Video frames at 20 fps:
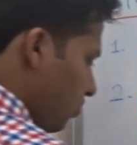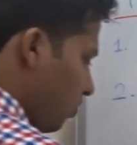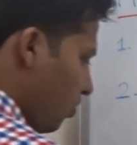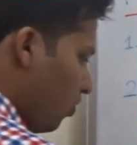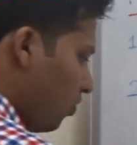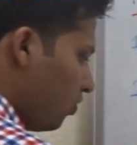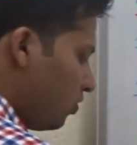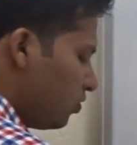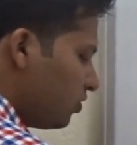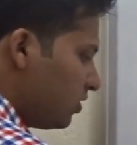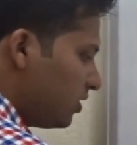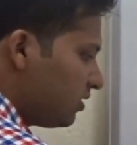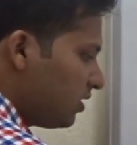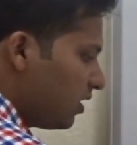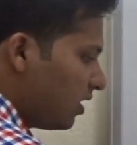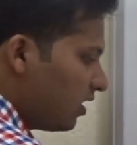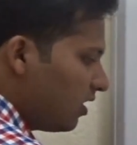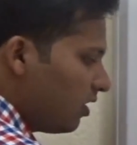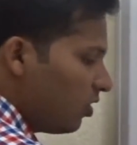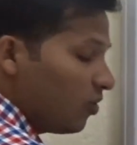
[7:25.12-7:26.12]
So go to
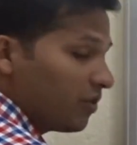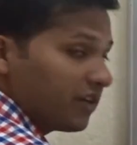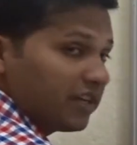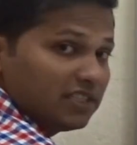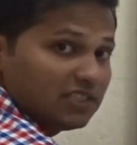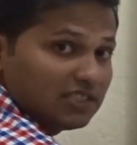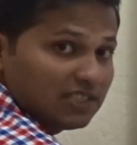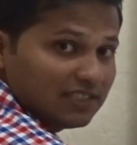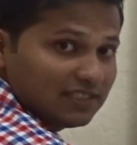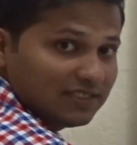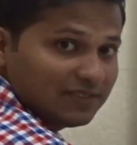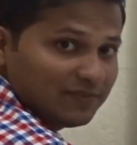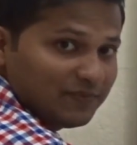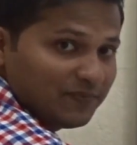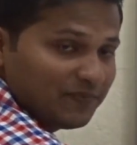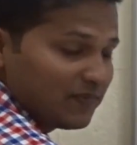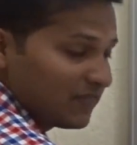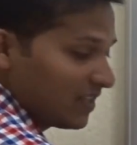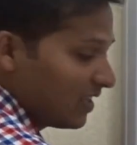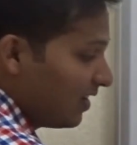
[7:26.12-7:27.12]
the third
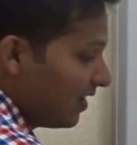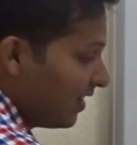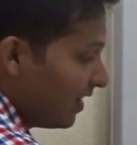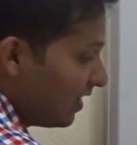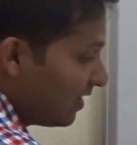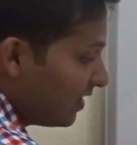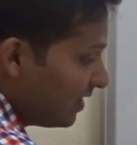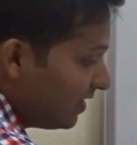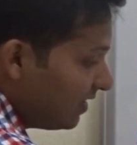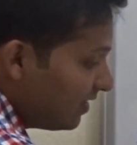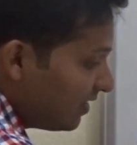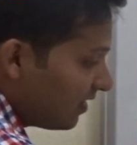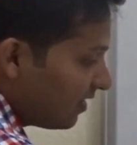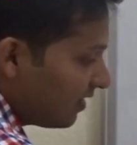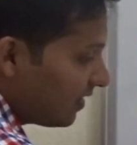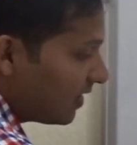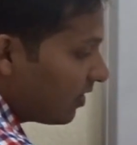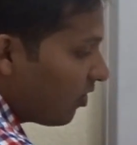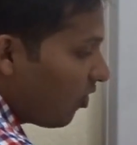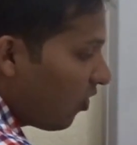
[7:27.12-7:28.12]
location.
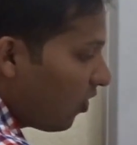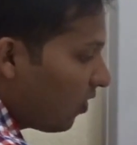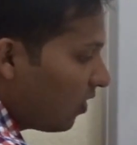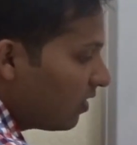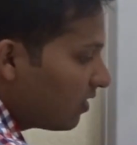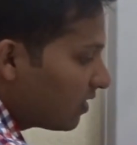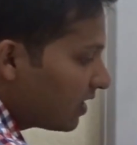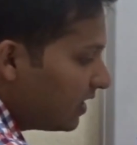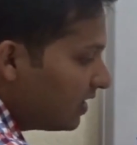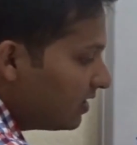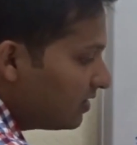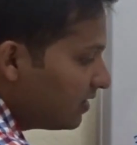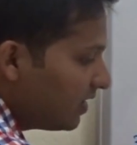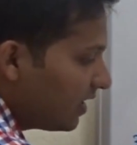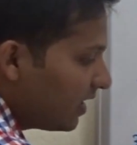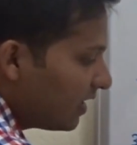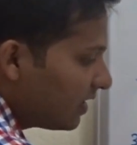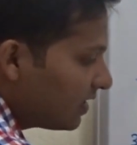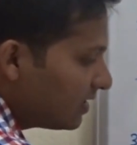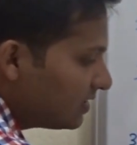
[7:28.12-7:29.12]
Here already
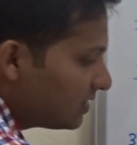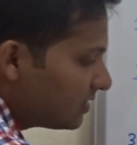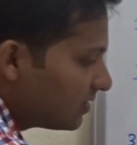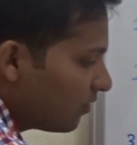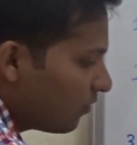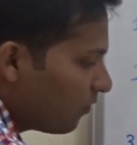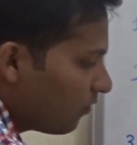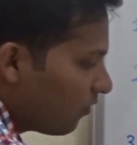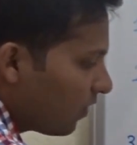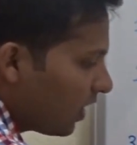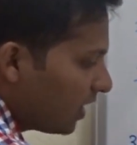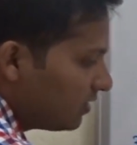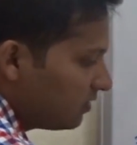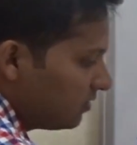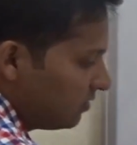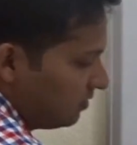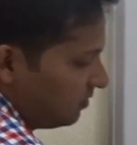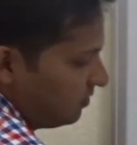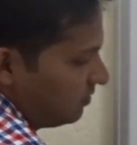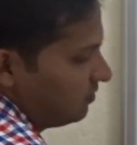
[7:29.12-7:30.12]
there is
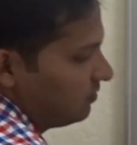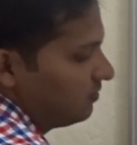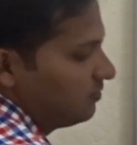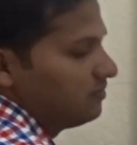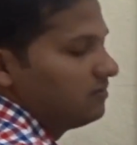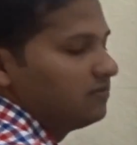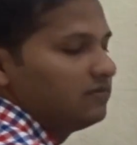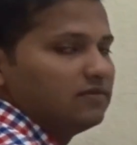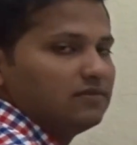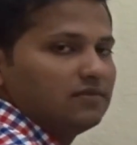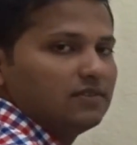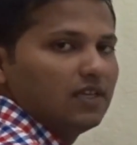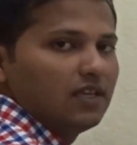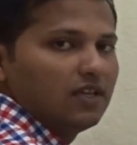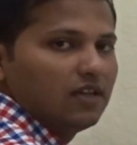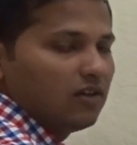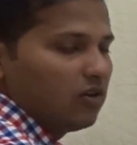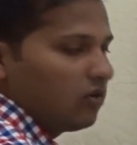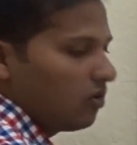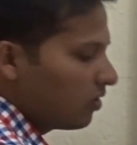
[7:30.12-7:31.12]
1.
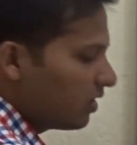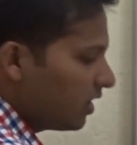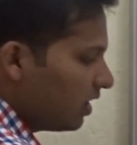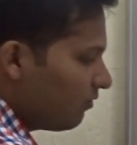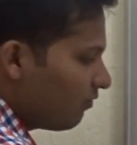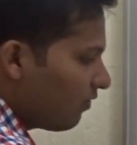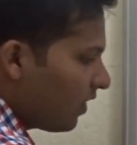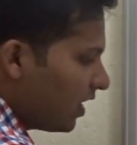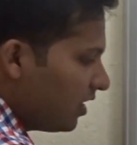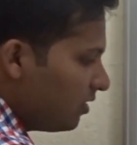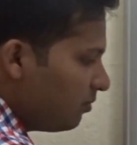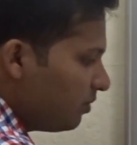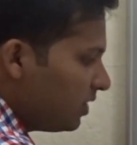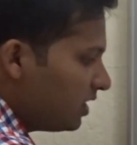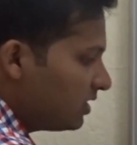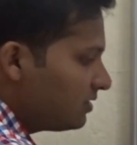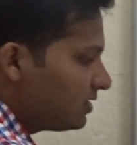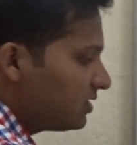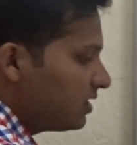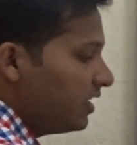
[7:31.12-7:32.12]
Okay,
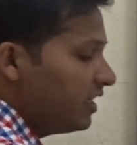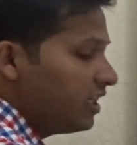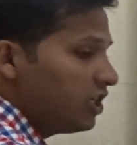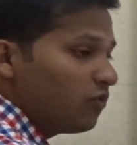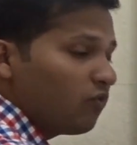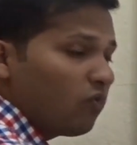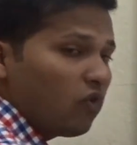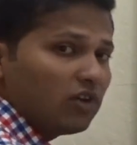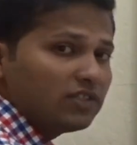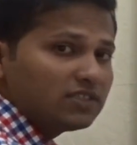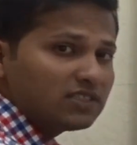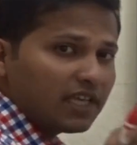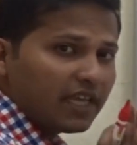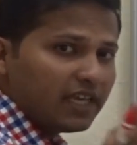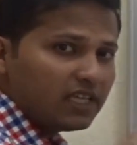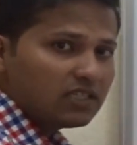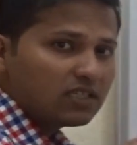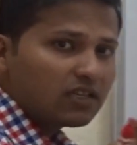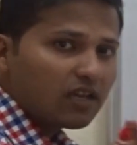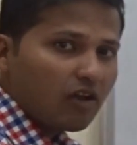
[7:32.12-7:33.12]
1 means it
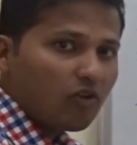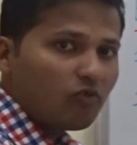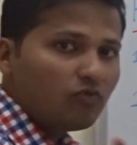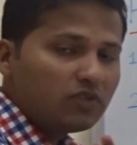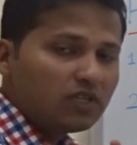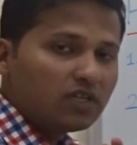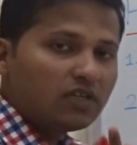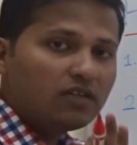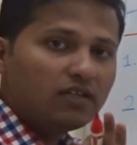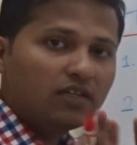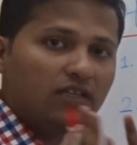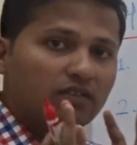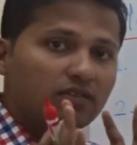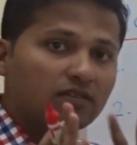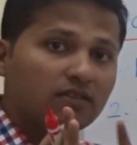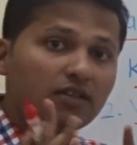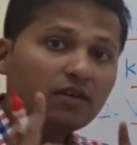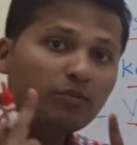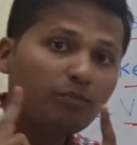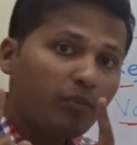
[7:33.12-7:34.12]
was encountered
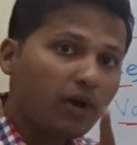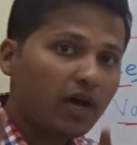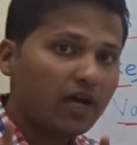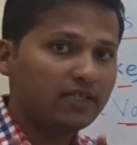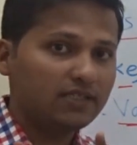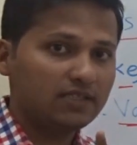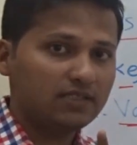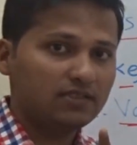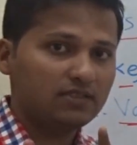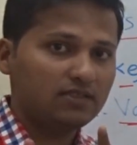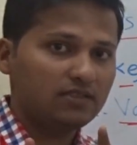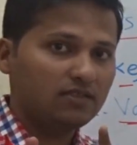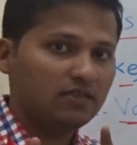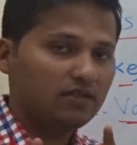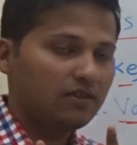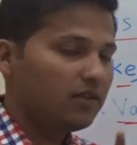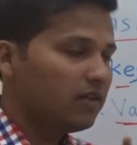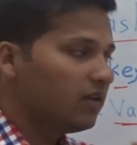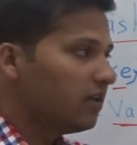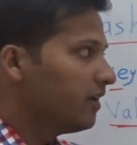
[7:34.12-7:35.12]
in the
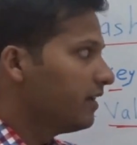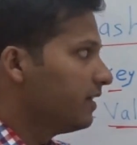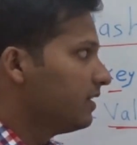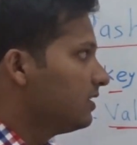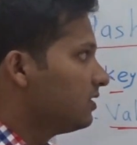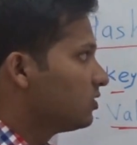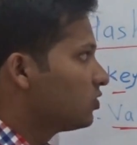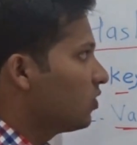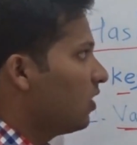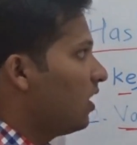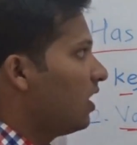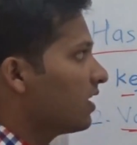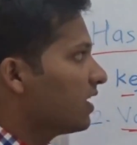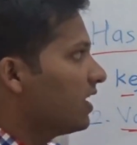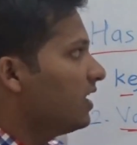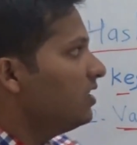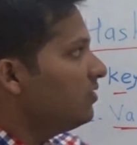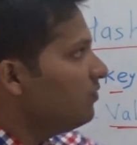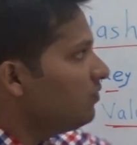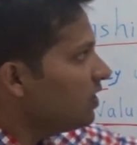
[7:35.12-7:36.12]
past. So
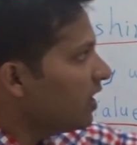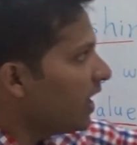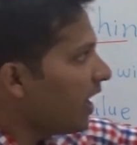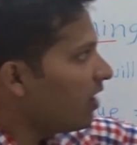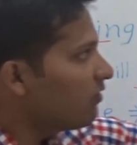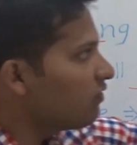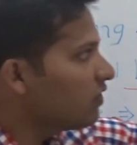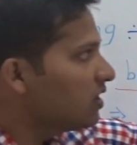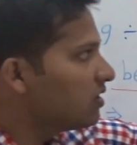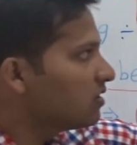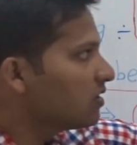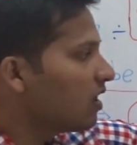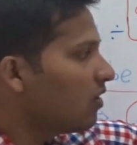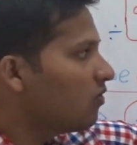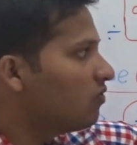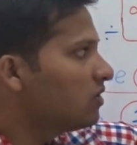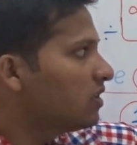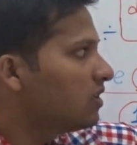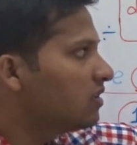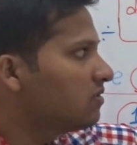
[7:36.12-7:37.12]
again we have
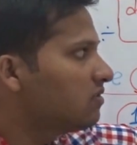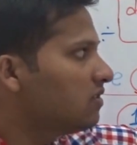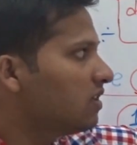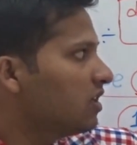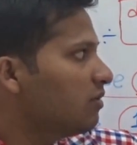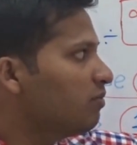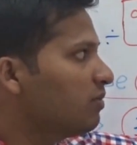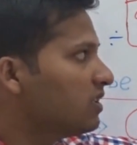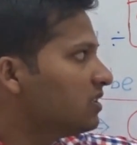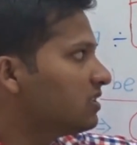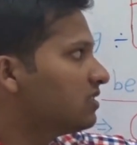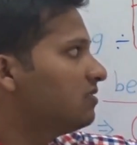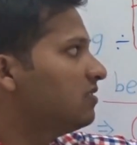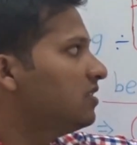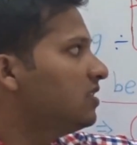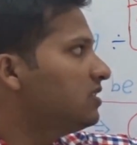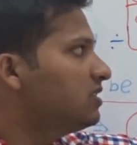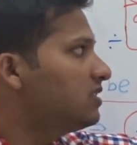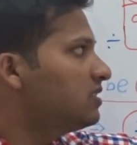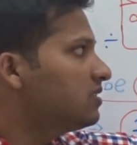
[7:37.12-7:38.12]
encountered 3,
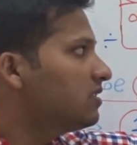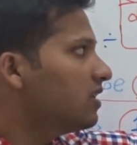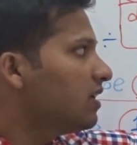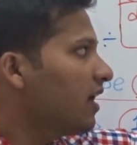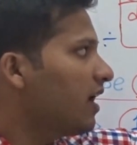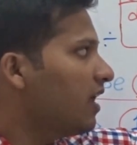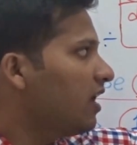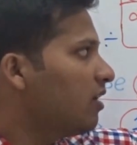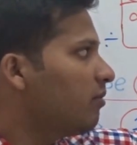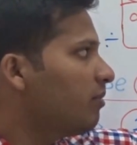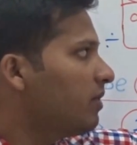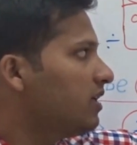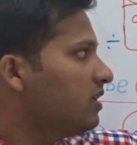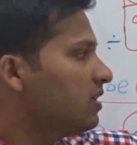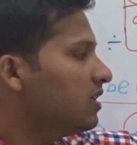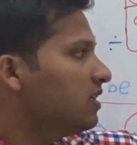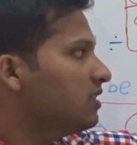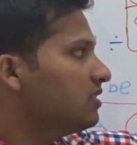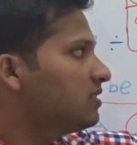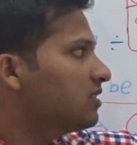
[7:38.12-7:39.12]
means this
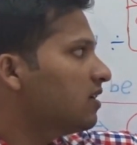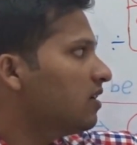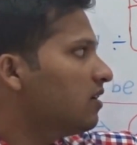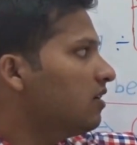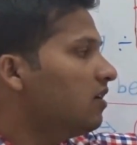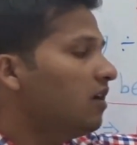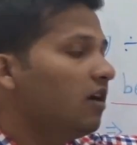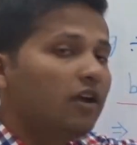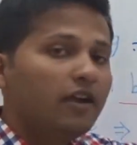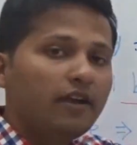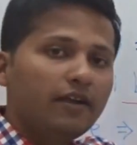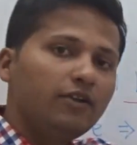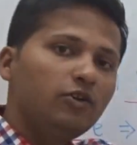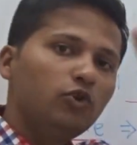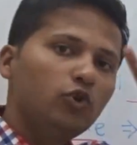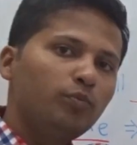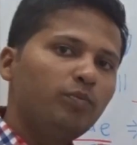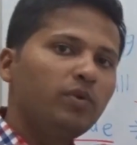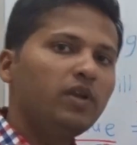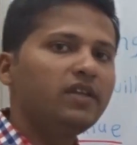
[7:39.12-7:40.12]
element is a
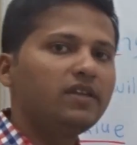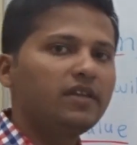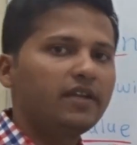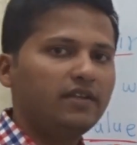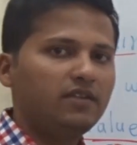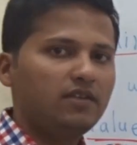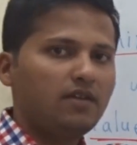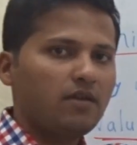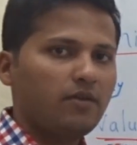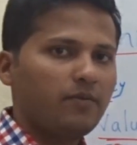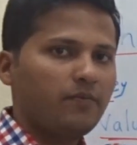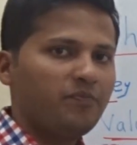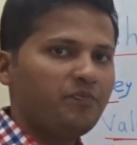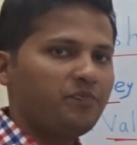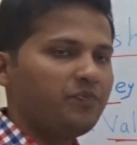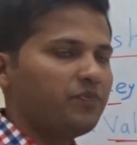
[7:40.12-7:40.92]
duplicate.